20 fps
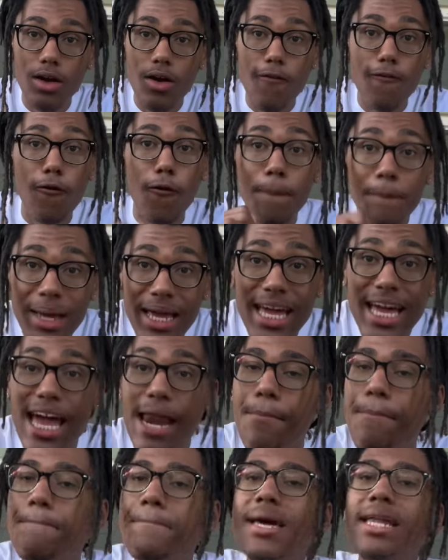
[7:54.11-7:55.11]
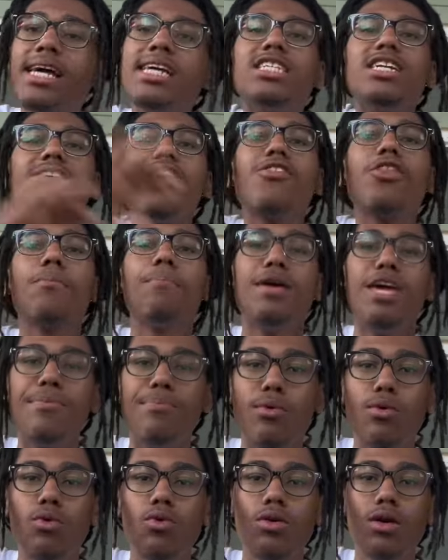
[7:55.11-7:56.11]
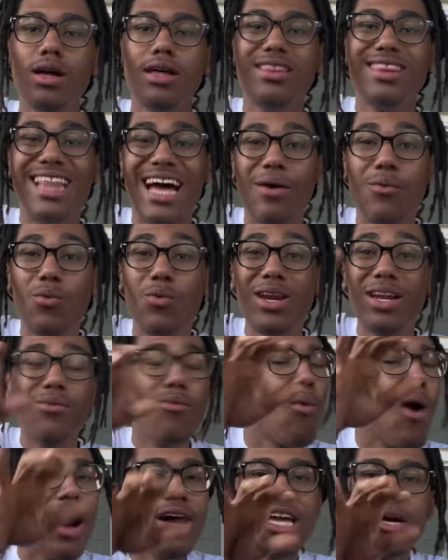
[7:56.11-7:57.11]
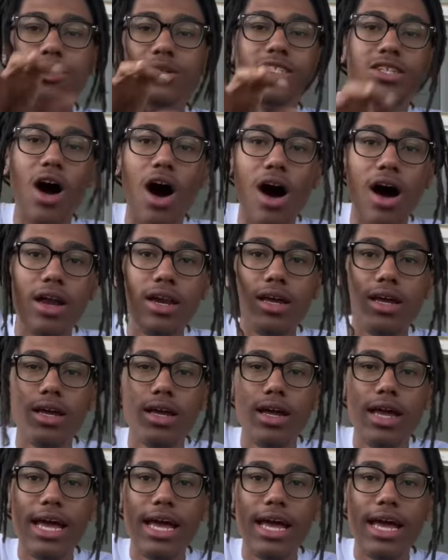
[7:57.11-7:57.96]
for me and millions of other people that when, while he was gone,